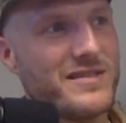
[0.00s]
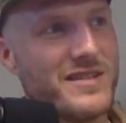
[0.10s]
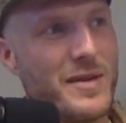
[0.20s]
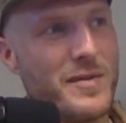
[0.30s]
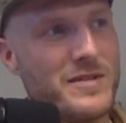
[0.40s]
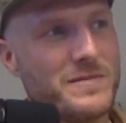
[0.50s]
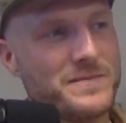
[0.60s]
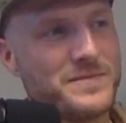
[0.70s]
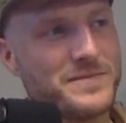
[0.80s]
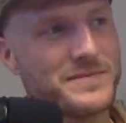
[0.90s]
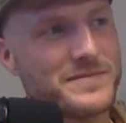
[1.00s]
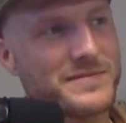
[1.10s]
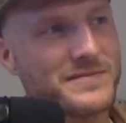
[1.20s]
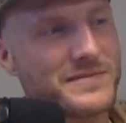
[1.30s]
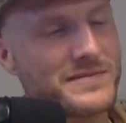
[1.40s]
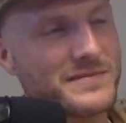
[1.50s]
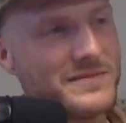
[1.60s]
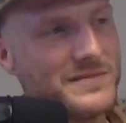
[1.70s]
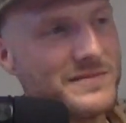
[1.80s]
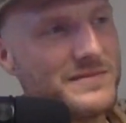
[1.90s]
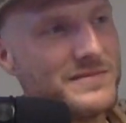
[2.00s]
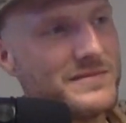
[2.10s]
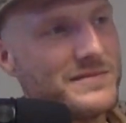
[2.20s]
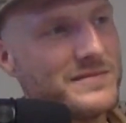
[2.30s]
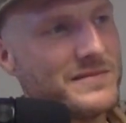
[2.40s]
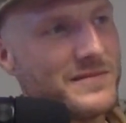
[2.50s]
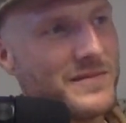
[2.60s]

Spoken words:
Amy. So then year 3.